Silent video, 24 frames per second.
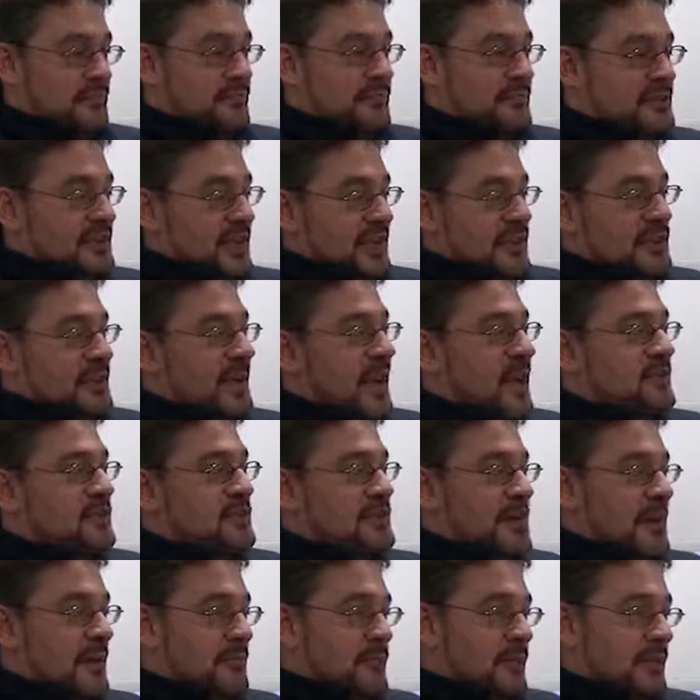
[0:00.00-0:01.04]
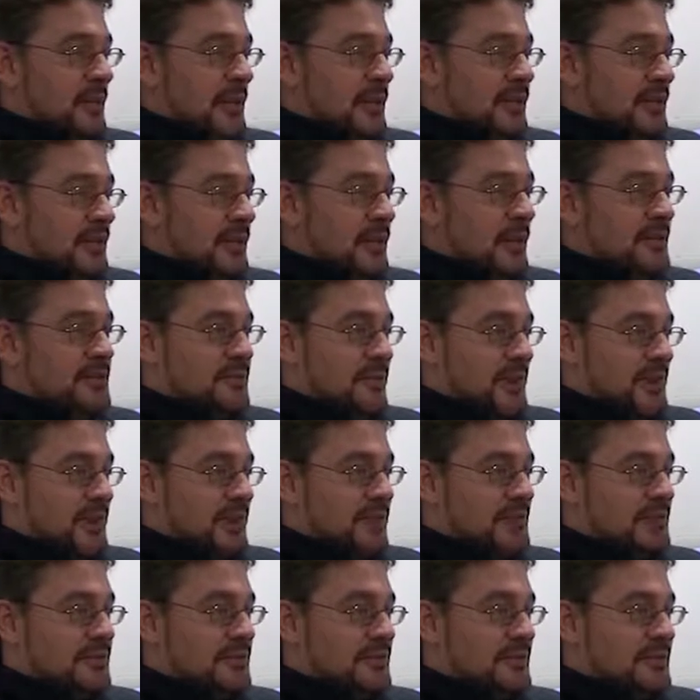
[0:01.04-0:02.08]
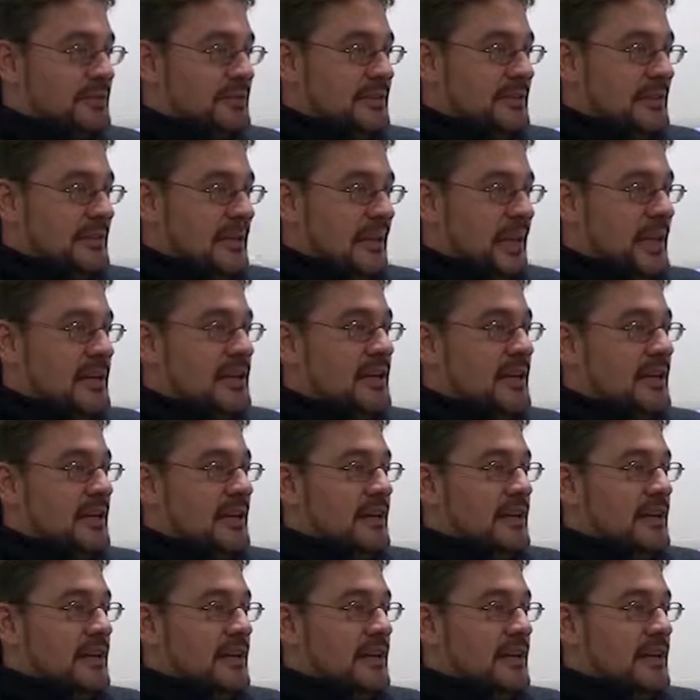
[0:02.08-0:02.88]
say, the MGM Grand in Las Vegas, okay,